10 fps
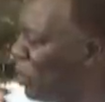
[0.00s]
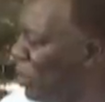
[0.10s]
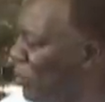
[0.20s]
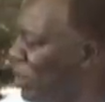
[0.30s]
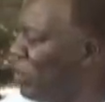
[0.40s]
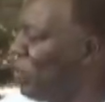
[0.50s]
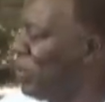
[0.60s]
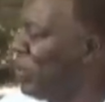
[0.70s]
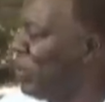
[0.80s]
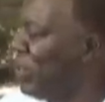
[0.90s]
experienced
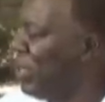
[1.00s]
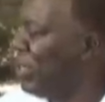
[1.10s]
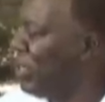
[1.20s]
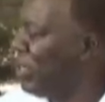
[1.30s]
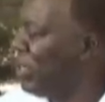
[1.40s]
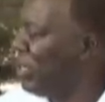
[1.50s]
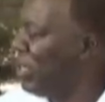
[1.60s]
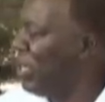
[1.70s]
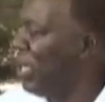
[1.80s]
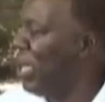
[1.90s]
person here.
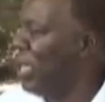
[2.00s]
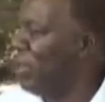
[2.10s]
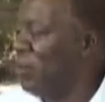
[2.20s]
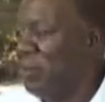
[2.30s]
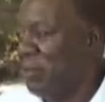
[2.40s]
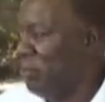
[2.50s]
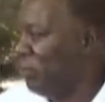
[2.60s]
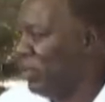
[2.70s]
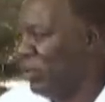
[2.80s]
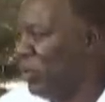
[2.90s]
And
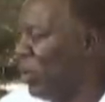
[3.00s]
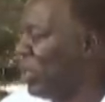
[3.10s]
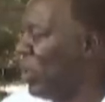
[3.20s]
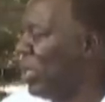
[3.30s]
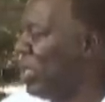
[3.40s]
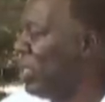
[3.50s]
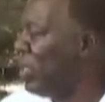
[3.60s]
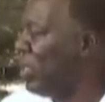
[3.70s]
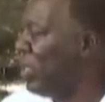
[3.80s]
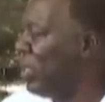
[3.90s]
in short order,
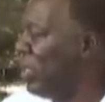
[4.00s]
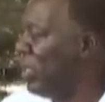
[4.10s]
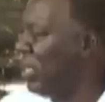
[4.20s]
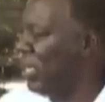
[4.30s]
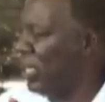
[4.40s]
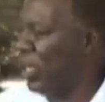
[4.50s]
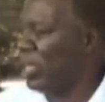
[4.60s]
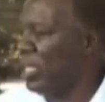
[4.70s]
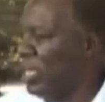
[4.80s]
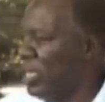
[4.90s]
he
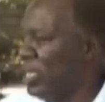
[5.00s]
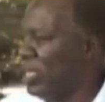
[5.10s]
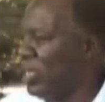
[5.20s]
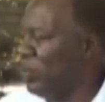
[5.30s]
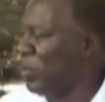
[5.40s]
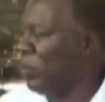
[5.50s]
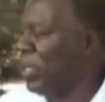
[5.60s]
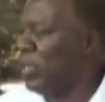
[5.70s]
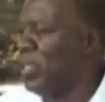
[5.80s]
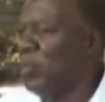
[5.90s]
got in a gentleman
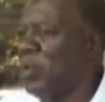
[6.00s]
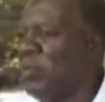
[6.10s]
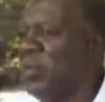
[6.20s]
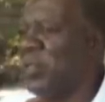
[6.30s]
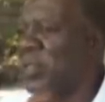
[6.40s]
by the name of